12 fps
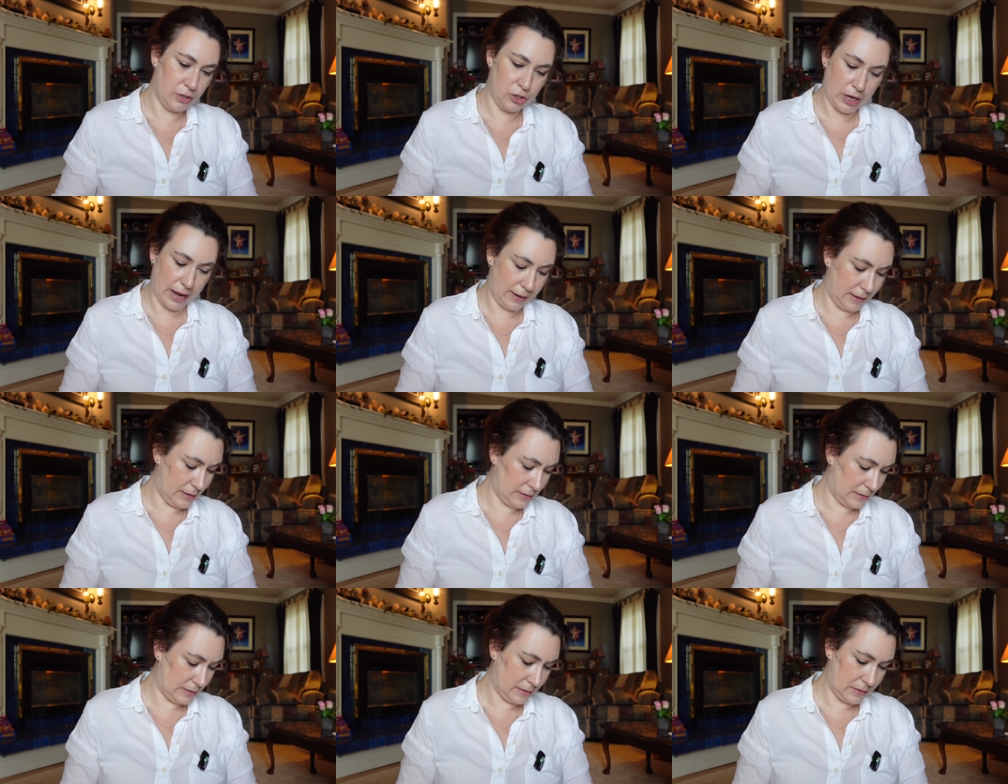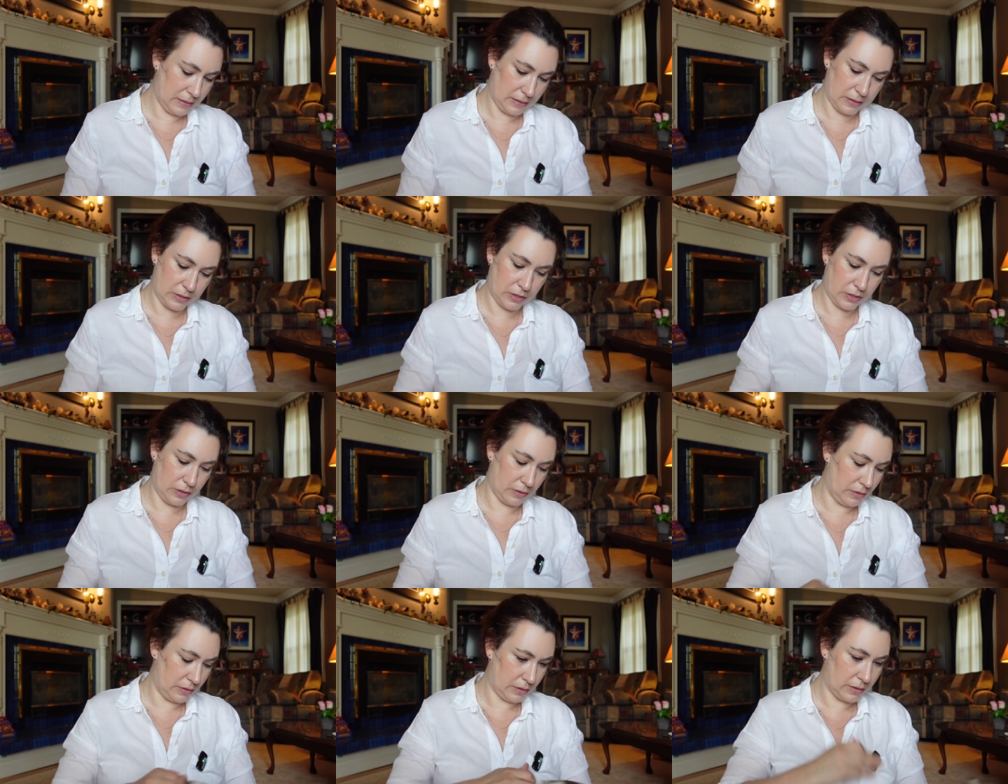jackets and
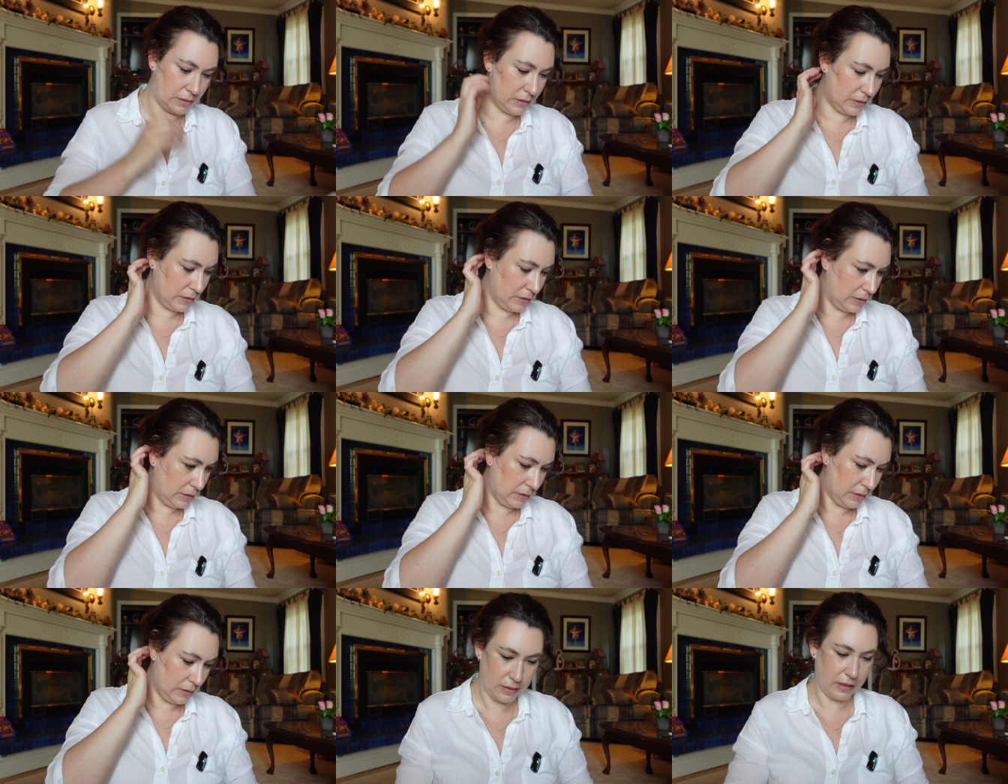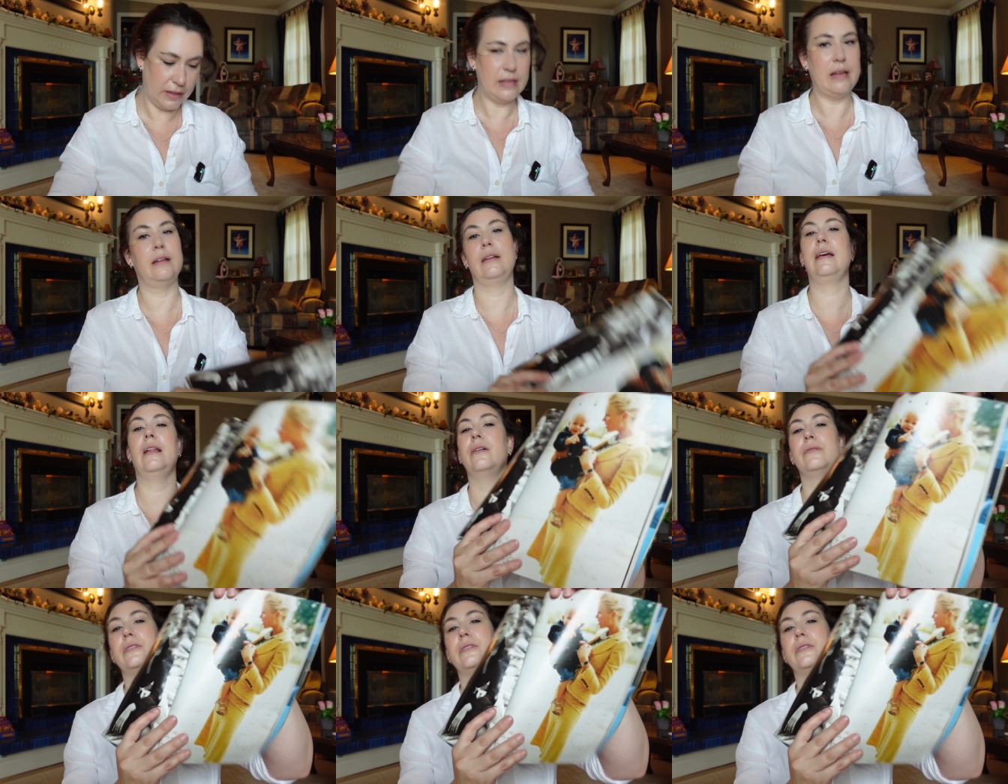skirts like that yellow